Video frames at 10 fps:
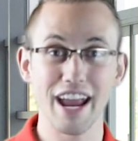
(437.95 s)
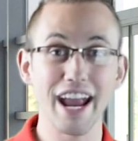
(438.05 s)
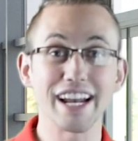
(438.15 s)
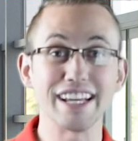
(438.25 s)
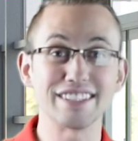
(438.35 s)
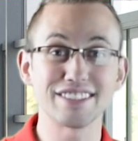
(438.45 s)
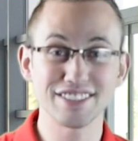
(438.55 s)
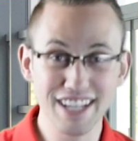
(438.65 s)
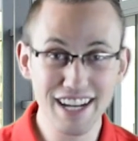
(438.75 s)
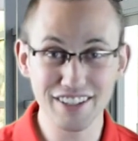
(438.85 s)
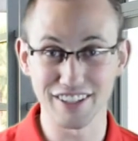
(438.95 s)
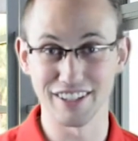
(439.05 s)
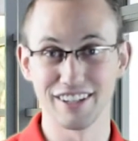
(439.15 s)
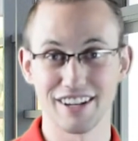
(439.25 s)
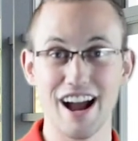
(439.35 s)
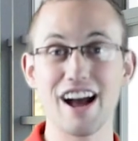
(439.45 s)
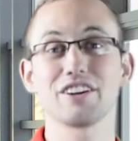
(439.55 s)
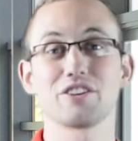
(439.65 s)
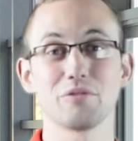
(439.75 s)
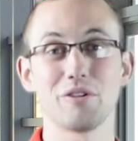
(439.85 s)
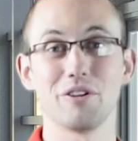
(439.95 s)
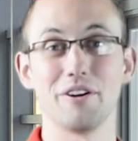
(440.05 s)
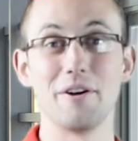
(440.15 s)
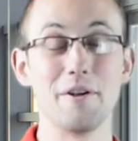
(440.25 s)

and it's standard on a Corolla.